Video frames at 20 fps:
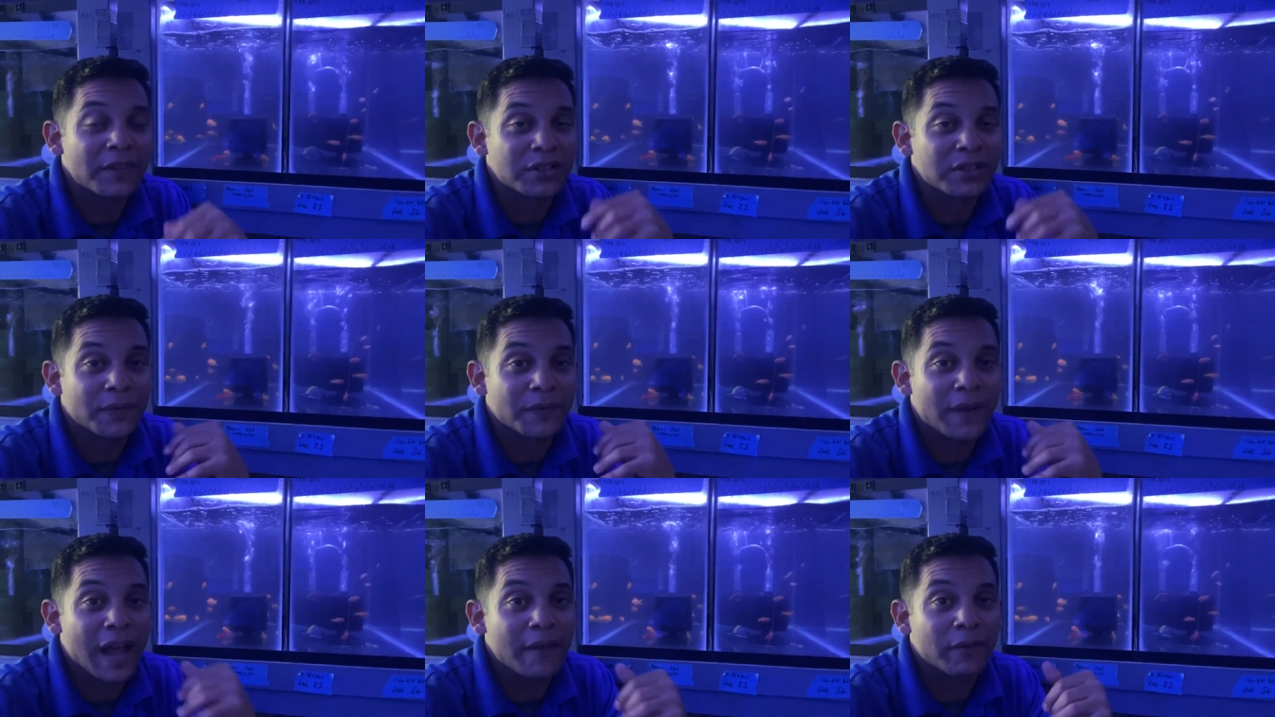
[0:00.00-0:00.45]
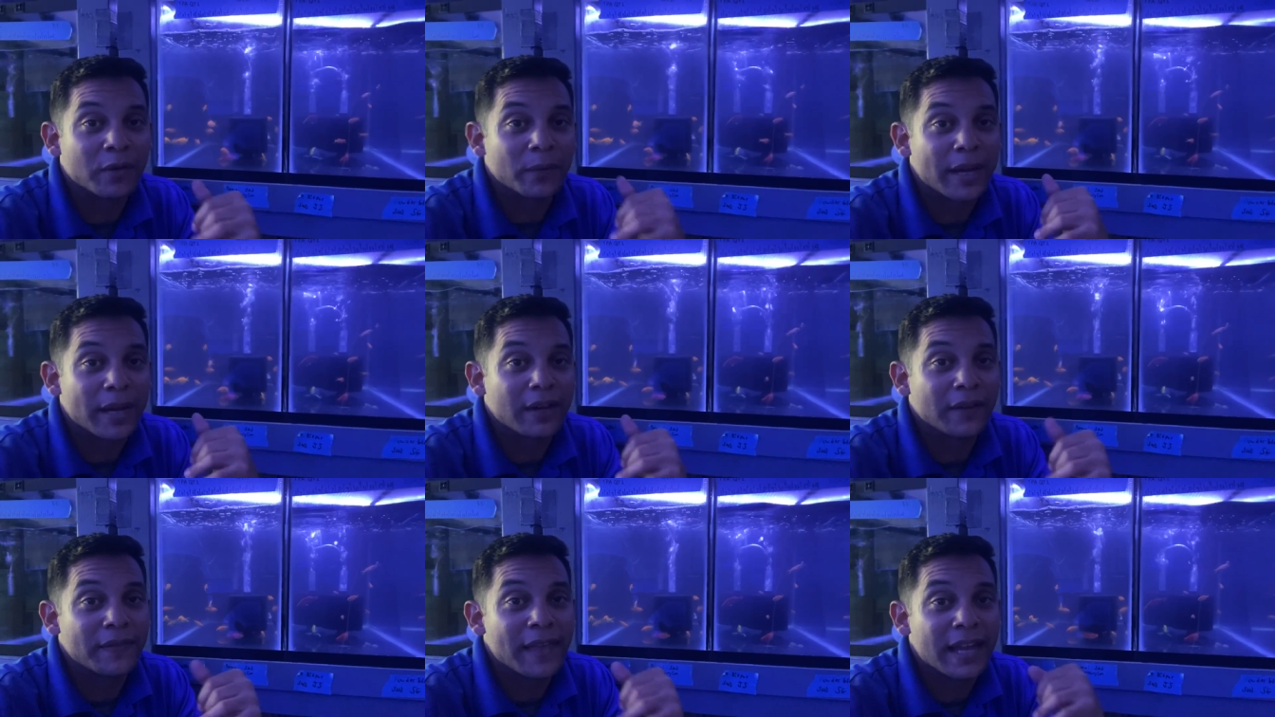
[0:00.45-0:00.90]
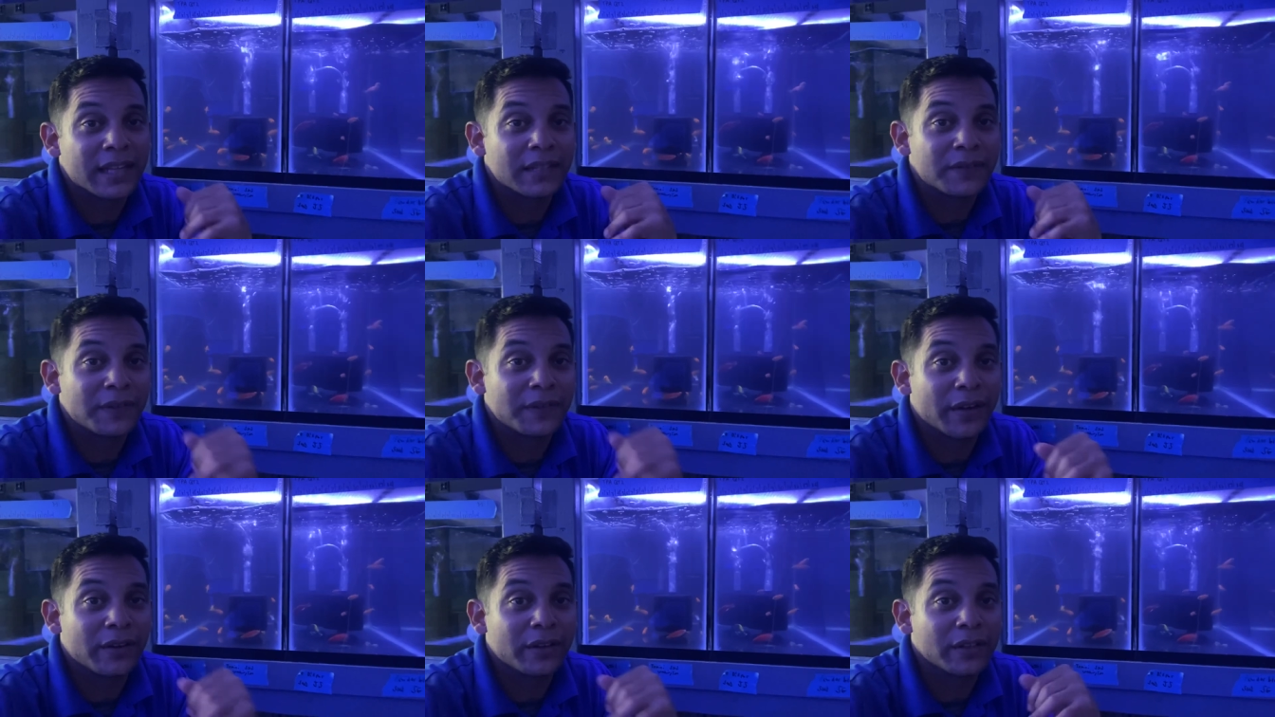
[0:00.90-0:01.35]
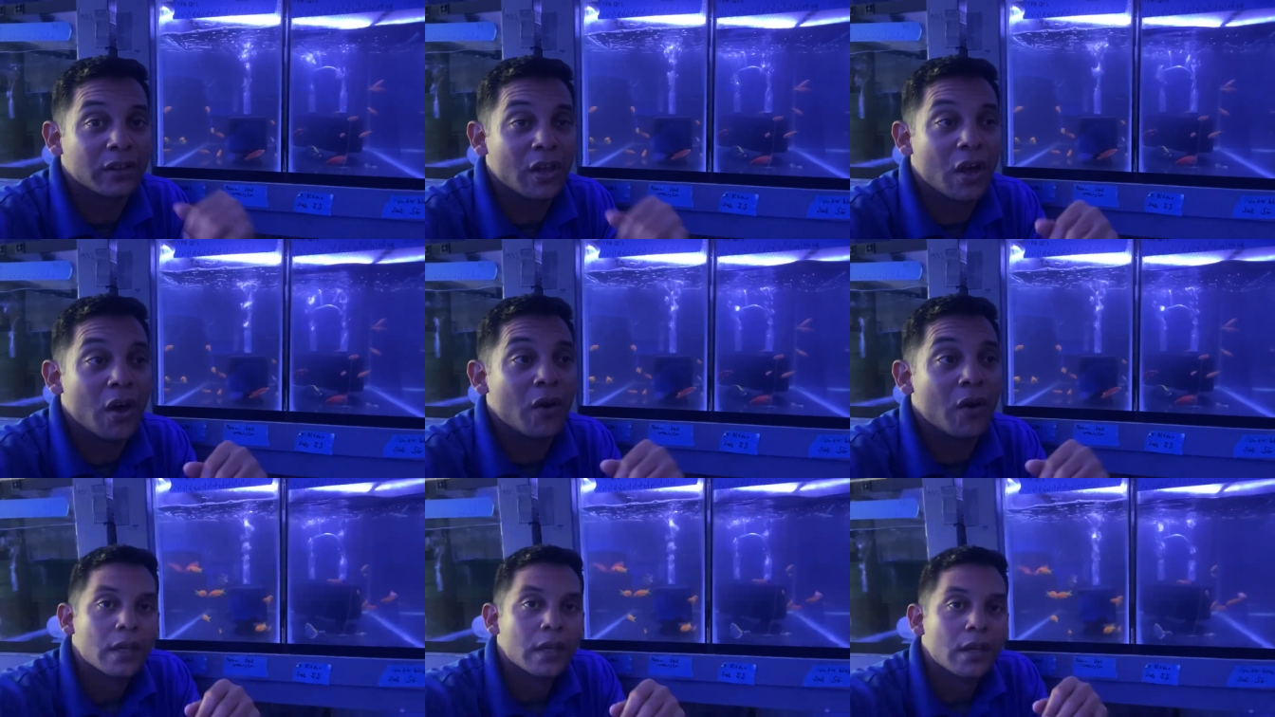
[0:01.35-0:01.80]
The survival rate on that is very
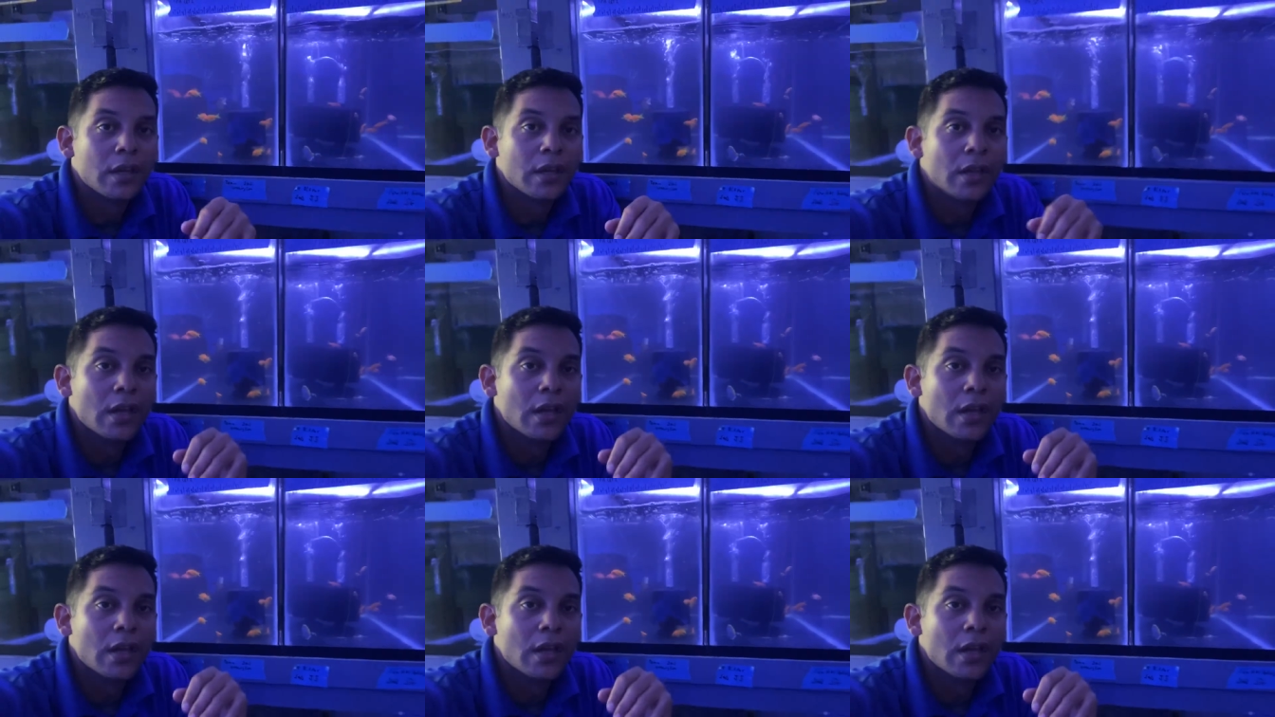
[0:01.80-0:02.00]
low.